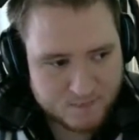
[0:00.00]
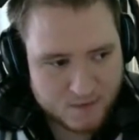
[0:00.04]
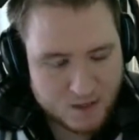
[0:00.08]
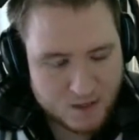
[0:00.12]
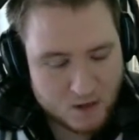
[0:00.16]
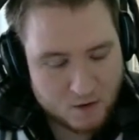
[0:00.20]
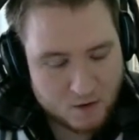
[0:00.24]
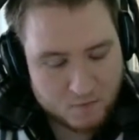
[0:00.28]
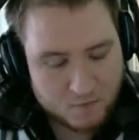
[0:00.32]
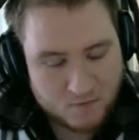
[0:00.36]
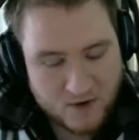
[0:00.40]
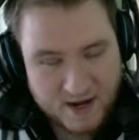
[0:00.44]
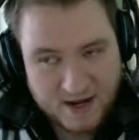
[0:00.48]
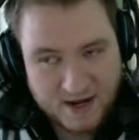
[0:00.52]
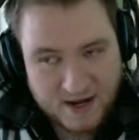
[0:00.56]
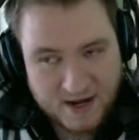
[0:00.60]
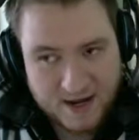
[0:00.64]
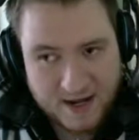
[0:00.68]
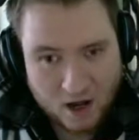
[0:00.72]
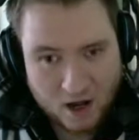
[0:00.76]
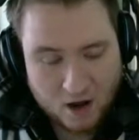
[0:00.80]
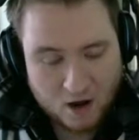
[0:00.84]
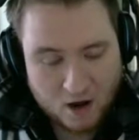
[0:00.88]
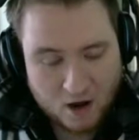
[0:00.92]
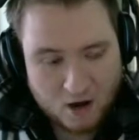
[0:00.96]
really
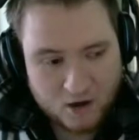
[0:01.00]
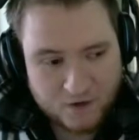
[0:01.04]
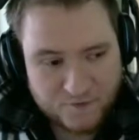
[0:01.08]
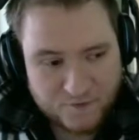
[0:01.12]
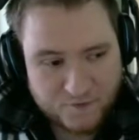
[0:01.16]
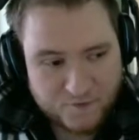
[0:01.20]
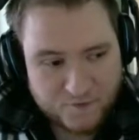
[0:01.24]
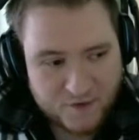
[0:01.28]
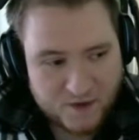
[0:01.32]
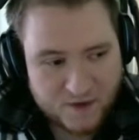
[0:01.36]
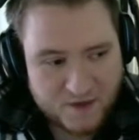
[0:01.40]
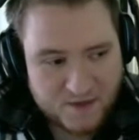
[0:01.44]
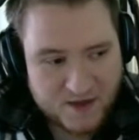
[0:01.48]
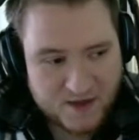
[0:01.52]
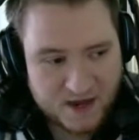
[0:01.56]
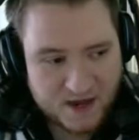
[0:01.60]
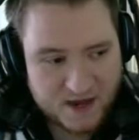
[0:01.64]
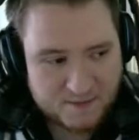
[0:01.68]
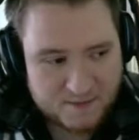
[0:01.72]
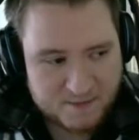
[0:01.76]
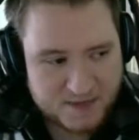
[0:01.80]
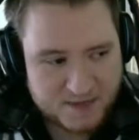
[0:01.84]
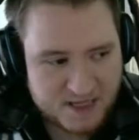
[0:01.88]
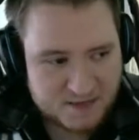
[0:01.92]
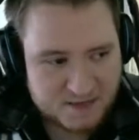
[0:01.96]
hard for the
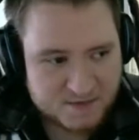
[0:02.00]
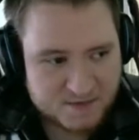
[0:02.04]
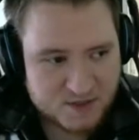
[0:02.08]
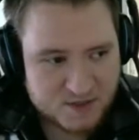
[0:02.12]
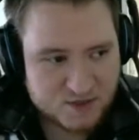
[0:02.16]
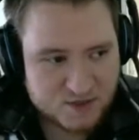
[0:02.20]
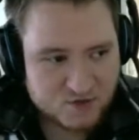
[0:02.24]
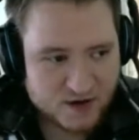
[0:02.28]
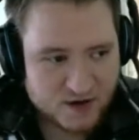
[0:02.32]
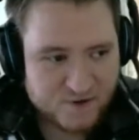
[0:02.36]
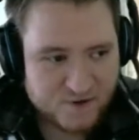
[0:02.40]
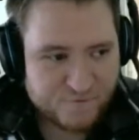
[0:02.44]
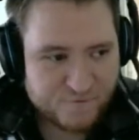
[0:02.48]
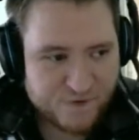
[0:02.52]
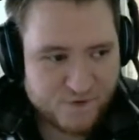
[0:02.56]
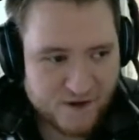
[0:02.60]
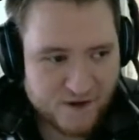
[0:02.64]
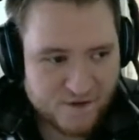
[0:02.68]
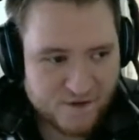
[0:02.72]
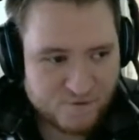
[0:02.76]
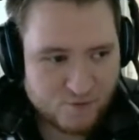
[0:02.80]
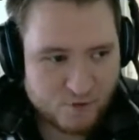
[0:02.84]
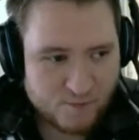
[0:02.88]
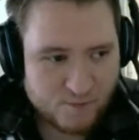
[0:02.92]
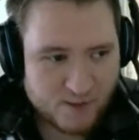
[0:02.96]
enemy team to trade
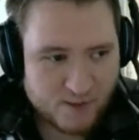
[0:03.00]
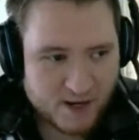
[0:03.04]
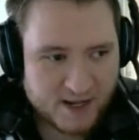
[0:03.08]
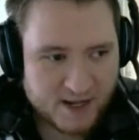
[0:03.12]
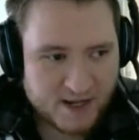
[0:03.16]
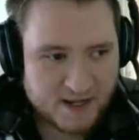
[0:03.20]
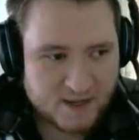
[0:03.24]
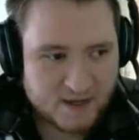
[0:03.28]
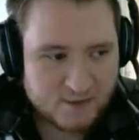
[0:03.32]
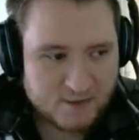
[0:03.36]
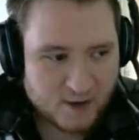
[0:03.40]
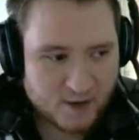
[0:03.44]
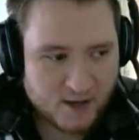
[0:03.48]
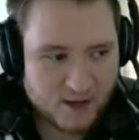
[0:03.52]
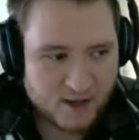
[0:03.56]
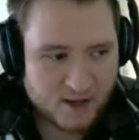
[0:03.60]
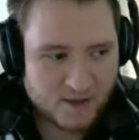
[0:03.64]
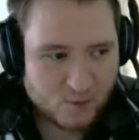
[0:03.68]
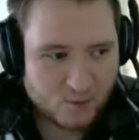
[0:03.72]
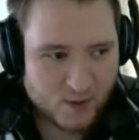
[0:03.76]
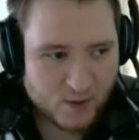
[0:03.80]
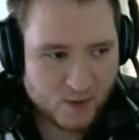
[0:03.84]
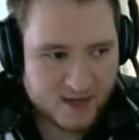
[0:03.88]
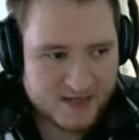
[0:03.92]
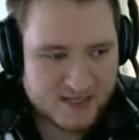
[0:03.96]
favourably
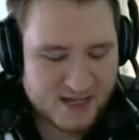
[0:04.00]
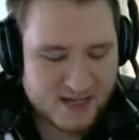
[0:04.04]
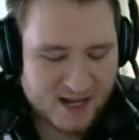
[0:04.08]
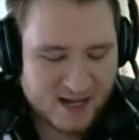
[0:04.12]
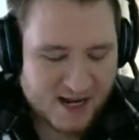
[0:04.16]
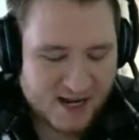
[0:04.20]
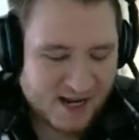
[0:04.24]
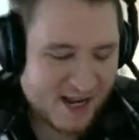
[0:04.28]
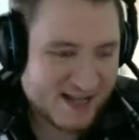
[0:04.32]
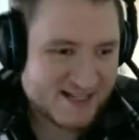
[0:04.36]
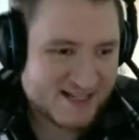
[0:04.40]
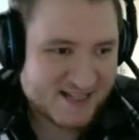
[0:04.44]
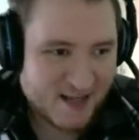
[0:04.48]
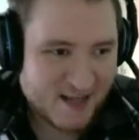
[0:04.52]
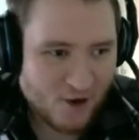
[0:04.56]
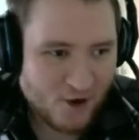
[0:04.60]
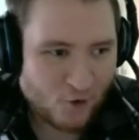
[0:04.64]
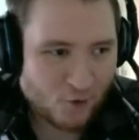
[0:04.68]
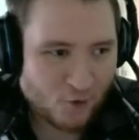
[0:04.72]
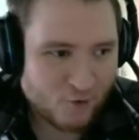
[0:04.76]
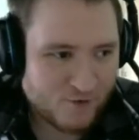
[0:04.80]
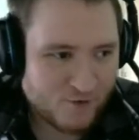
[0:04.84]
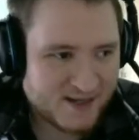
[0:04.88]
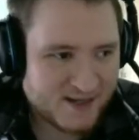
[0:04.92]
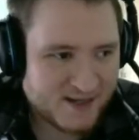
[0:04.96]
with Winter unless they're
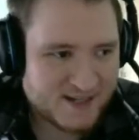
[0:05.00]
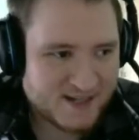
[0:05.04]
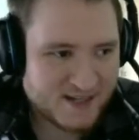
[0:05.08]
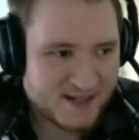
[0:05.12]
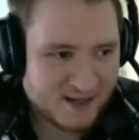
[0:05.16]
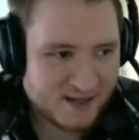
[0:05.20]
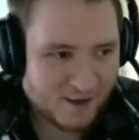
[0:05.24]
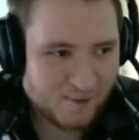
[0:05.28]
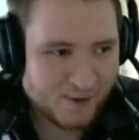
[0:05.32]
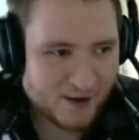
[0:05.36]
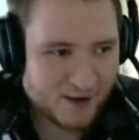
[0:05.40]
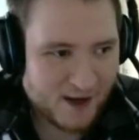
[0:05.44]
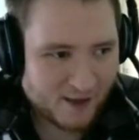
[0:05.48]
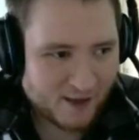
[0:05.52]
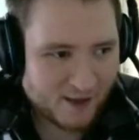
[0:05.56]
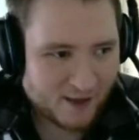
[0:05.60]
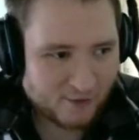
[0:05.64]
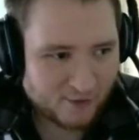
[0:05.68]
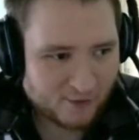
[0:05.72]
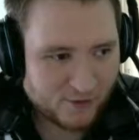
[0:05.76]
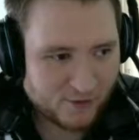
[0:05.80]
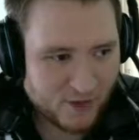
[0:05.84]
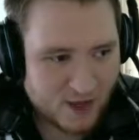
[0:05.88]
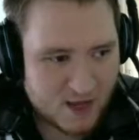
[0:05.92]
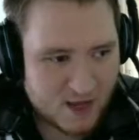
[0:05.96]
already low on
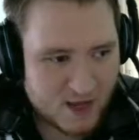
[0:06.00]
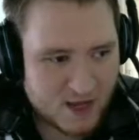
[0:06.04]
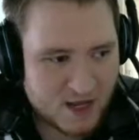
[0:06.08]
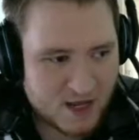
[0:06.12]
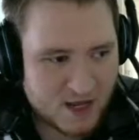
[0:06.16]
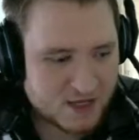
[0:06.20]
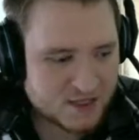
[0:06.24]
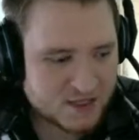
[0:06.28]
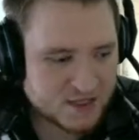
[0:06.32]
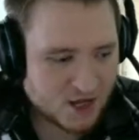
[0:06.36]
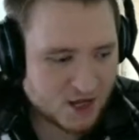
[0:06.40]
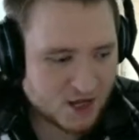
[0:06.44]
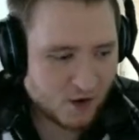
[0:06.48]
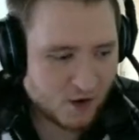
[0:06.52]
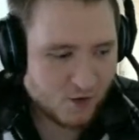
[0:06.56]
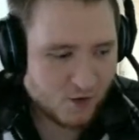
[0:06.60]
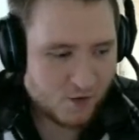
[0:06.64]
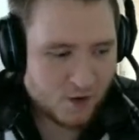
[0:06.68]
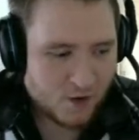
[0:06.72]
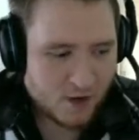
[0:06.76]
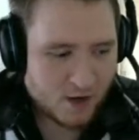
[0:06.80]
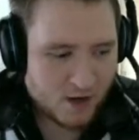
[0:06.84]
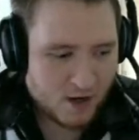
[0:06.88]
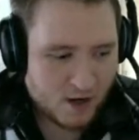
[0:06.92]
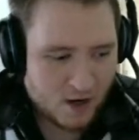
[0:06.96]
health. So
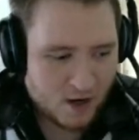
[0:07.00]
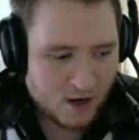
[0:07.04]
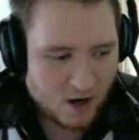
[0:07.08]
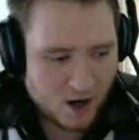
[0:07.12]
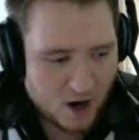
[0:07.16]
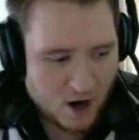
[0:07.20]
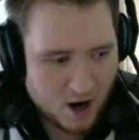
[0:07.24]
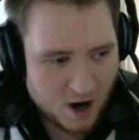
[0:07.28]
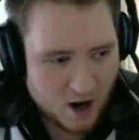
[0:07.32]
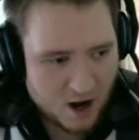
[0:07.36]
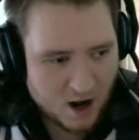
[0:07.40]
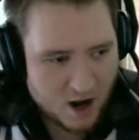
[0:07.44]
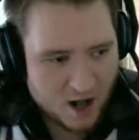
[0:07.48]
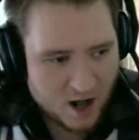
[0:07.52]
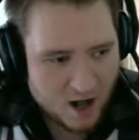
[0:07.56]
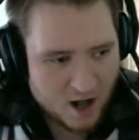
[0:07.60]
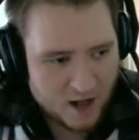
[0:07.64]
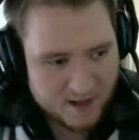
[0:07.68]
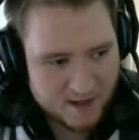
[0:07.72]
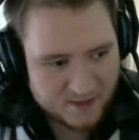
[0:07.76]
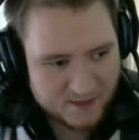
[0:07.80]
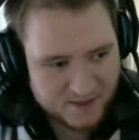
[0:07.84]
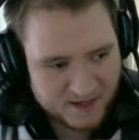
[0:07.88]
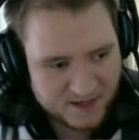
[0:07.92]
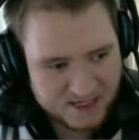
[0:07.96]

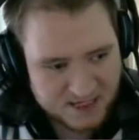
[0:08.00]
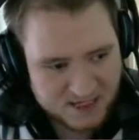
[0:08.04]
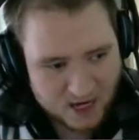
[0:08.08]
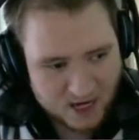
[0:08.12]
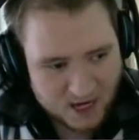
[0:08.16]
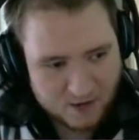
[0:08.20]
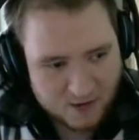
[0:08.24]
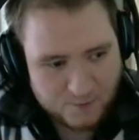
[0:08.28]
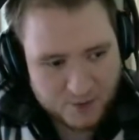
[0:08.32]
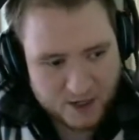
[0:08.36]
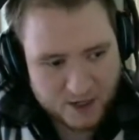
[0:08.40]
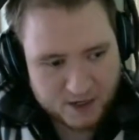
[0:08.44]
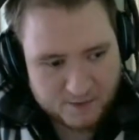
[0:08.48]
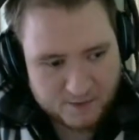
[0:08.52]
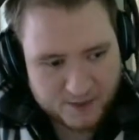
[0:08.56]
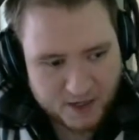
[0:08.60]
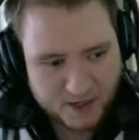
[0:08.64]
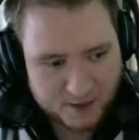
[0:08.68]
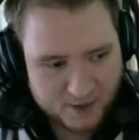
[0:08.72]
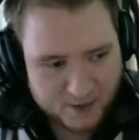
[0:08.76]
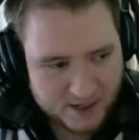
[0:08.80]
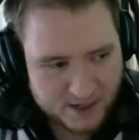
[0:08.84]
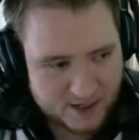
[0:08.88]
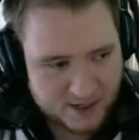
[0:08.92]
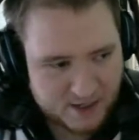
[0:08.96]
this guide we're going to be
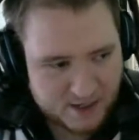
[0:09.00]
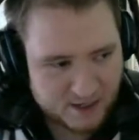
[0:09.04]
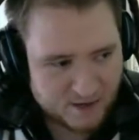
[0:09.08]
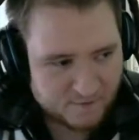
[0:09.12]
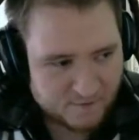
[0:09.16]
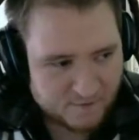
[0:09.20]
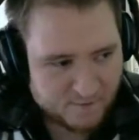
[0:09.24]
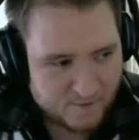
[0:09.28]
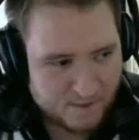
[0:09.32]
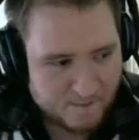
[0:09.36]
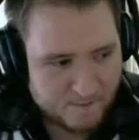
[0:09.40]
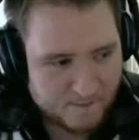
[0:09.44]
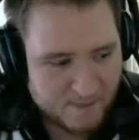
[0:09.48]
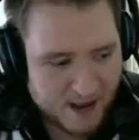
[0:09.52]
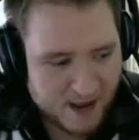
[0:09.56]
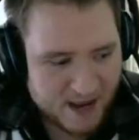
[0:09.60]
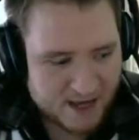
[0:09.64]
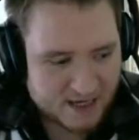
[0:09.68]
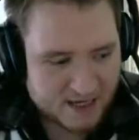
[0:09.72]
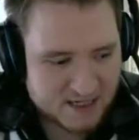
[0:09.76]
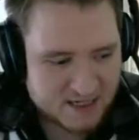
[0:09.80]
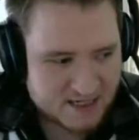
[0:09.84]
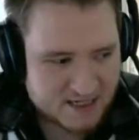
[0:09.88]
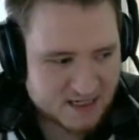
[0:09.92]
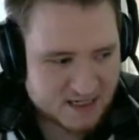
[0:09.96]
going
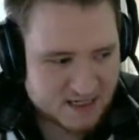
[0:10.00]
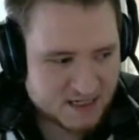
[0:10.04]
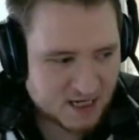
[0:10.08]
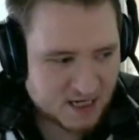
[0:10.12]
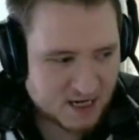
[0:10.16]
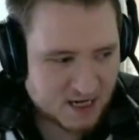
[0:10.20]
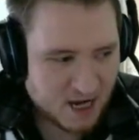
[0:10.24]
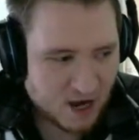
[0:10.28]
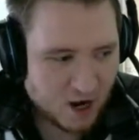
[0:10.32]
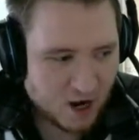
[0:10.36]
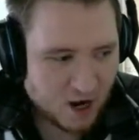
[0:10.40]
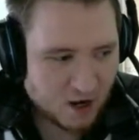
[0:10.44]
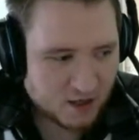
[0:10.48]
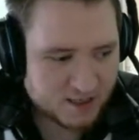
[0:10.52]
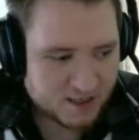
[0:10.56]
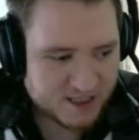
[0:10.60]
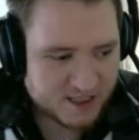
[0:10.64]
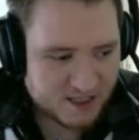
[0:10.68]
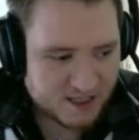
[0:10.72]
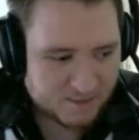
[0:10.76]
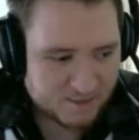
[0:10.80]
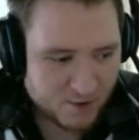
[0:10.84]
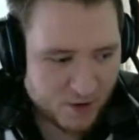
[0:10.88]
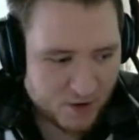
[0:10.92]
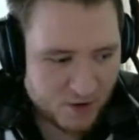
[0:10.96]
max
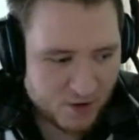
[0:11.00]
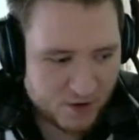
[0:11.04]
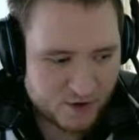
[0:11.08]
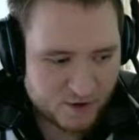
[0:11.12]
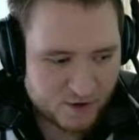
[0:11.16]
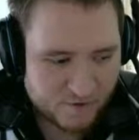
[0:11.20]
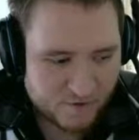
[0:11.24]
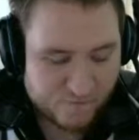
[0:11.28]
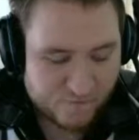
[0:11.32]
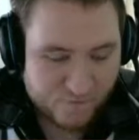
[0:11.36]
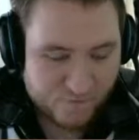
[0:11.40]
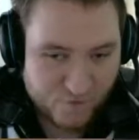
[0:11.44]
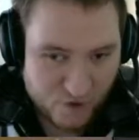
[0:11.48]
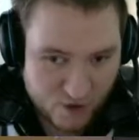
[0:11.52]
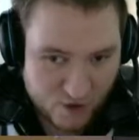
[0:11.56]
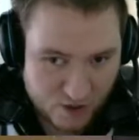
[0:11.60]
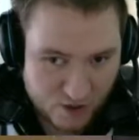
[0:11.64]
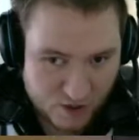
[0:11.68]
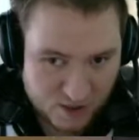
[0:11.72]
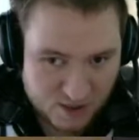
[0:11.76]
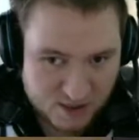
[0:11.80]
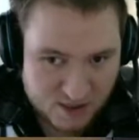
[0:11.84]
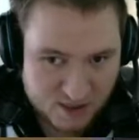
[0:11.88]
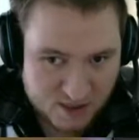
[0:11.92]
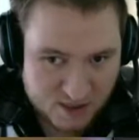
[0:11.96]
Arctic Burn
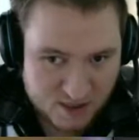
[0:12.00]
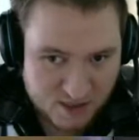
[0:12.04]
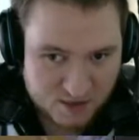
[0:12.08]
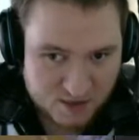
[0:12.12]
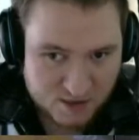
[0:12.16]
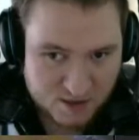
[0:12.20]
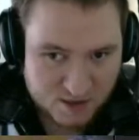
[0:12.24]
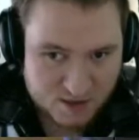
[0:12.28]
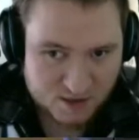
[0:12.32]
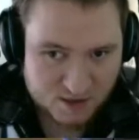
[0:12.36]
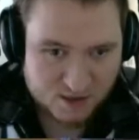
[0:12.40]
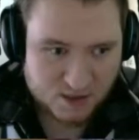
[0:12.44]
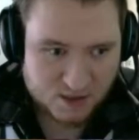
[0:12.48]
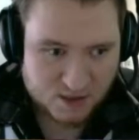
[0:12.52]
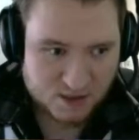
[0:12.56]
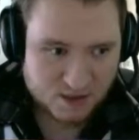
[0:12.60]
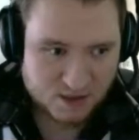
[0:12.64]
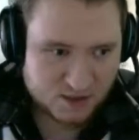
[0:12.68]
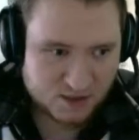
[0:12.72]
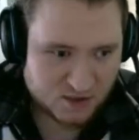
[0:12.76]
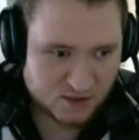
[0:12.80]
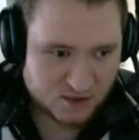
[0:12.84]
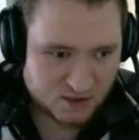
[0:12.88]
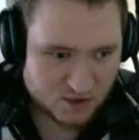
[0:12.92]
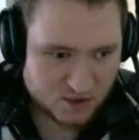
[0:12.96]
first, just to
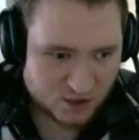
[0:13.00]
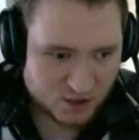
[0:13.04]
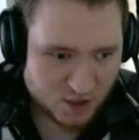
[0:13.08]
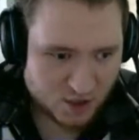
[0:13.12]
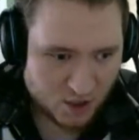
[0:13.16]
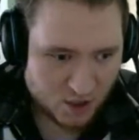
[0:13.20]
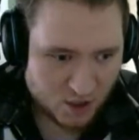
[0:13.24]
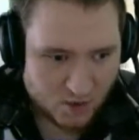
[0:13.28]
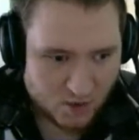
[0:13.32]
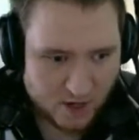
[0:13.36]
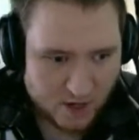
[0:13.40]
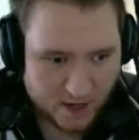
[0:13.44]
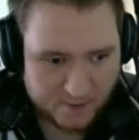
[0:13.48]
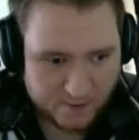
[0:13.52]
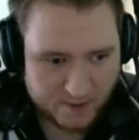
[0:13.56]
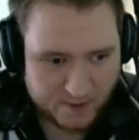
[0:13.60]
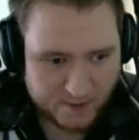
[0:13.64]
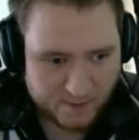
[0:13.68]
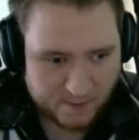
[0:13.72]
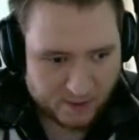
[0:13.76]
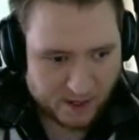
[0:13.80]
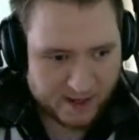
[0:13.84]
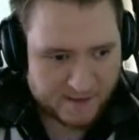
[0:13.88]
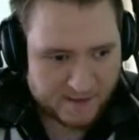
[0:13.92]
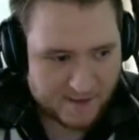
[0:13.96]
sort of show how we
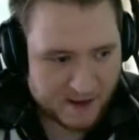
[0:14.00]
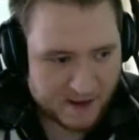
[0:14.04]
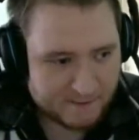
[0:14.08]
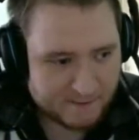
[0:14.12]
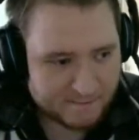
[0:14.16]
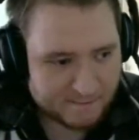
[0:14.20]
play that.